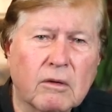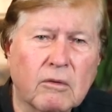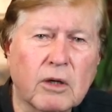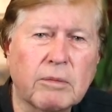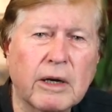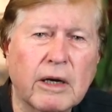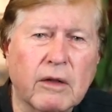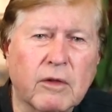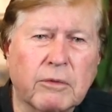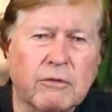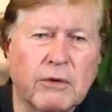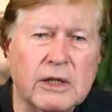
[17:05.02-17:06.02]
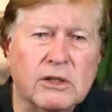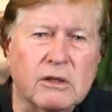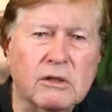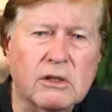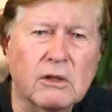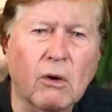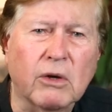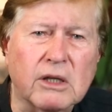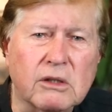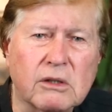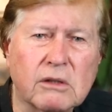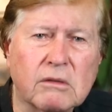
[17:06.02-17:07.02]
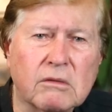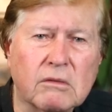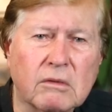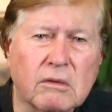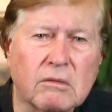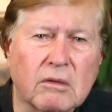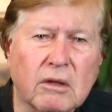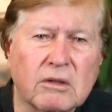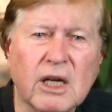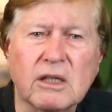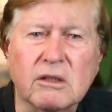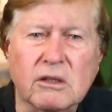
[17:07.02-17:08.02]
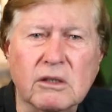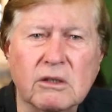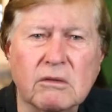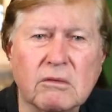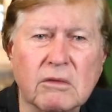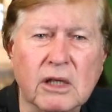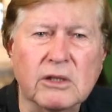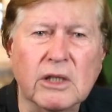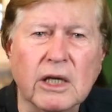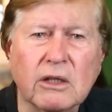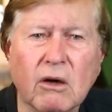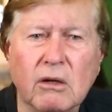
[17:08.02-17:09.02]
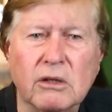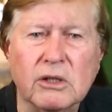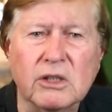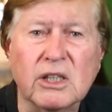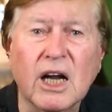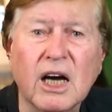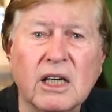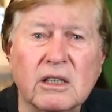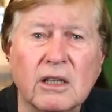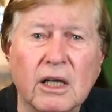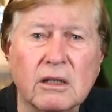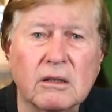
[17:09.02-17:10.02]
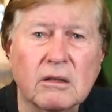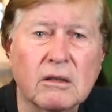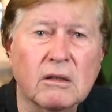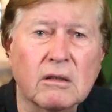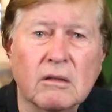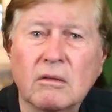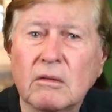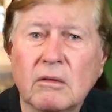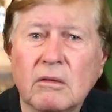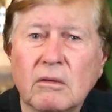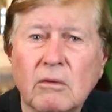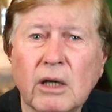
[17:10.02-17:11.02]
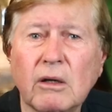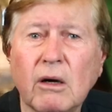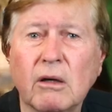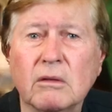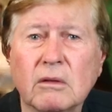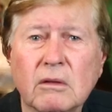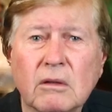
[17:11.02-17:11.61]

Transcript: What about other professionals? Lawyers, a dentist, a psychologist, an architect. Why not?